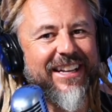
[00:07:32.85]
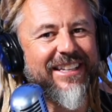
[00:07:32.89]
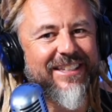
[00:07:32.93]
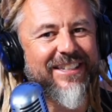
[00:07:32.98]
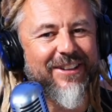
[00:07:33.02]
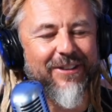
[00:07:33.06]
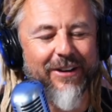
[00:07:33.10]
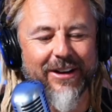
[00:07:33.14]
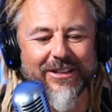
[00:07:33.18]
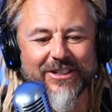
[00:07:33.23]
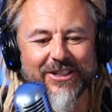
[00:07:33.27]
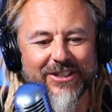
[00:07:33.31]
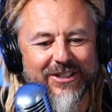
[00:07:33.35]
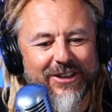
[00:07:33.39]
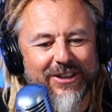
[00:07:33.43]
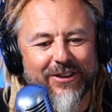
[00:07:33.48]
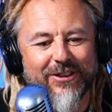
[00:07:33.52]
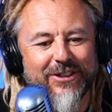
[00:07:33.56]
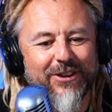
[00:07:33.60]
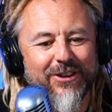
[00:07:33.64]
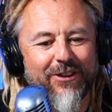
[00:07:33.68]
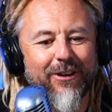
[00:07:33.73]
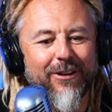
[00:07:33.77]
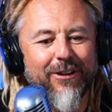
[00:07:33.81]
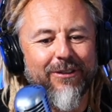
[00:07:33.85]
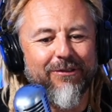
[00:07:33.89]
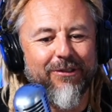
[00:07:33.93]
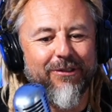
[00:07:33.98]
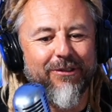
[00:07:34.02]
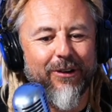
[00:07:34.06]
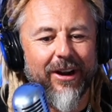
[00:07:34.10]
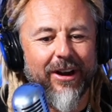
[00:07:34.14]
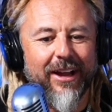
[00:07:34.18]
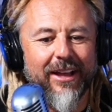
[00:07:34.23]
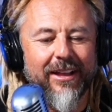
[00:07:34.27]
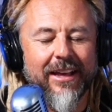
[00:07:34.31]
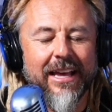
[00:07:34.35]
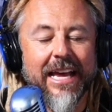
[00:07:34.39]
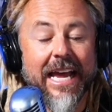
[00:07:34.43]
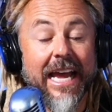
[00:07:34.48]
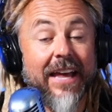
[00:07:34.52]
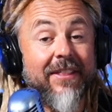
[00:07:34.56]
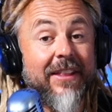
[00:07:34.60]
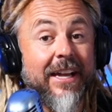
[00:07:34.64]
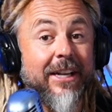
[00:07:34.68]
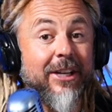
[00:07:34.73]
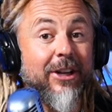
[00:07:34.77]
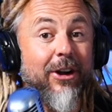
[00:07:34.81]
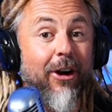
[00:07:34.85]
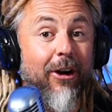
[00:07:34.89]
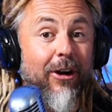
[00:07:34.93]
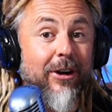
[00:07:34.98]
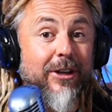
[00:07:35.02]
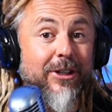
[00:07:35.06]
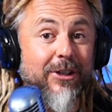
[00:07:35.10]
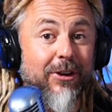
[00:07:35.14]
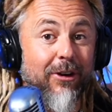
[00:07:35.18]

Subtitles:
And so I just search your heart for it, and then guard